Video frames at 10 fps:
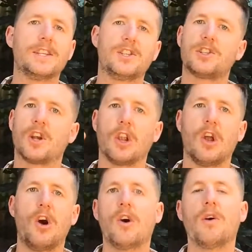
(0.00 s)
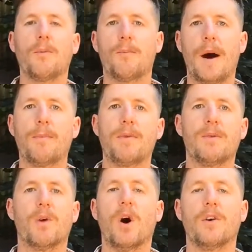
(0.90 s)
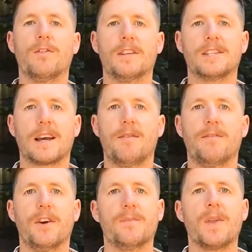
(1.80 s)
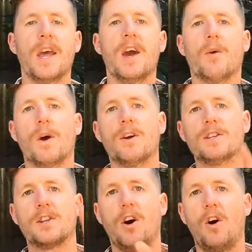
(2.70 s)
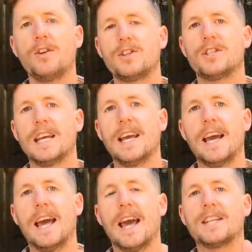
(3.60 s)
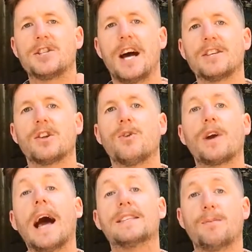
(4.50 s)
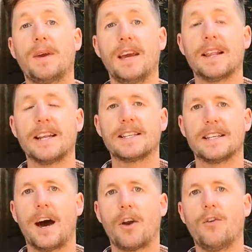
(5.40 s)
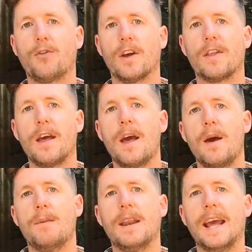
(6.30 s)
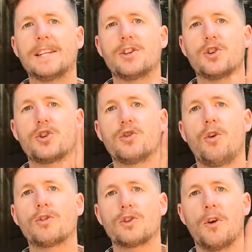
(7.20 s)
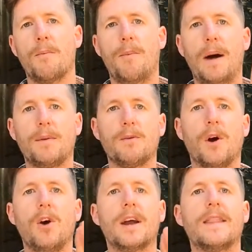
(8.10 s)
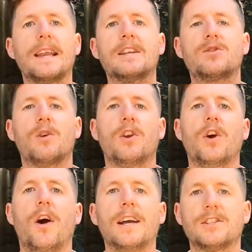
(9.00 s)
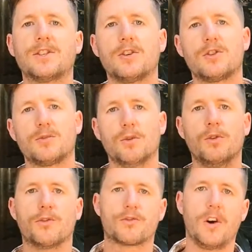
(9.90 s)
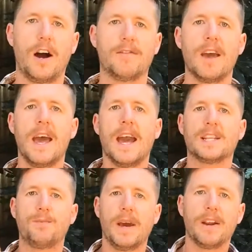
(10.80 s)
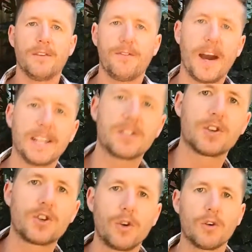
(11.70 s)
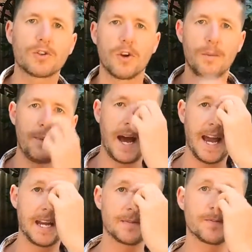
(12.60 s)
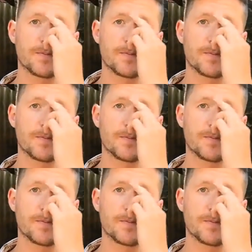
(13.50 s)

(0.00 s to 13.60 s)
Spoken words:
it's just a long, bumpy road of discomfort. Whereas the honesty, it doesn't look as appealing to start off with, but it's a short-term bumpy road and then into a nice, smooth drive. It's better to face the short-term pain